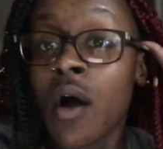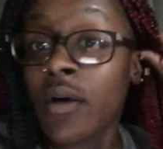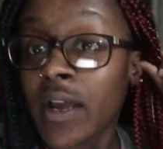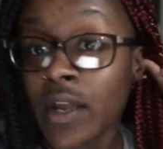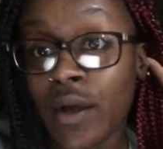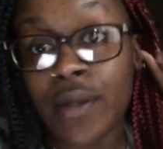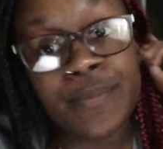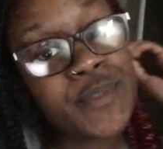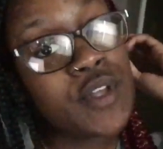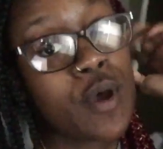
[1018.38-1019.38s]
Okay, y'all.
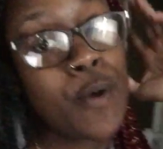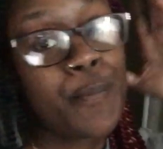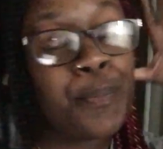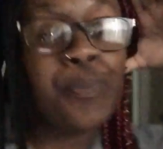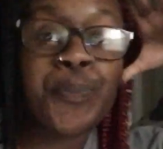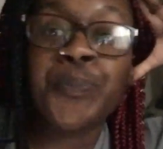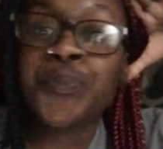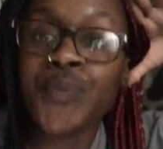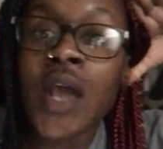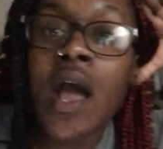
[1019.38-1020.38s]
So
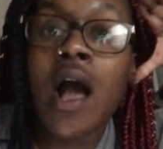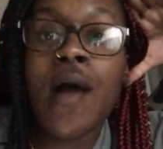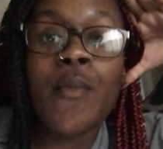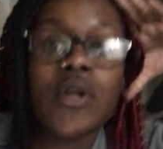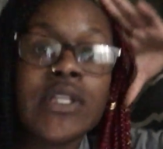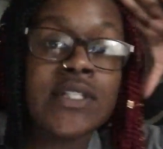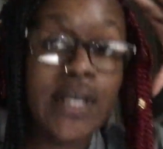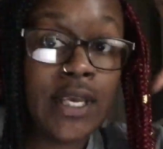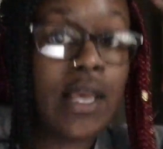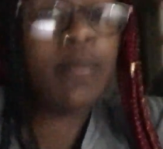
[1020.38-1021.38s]
I'm on the
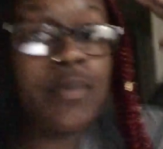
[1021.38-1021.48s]
2nd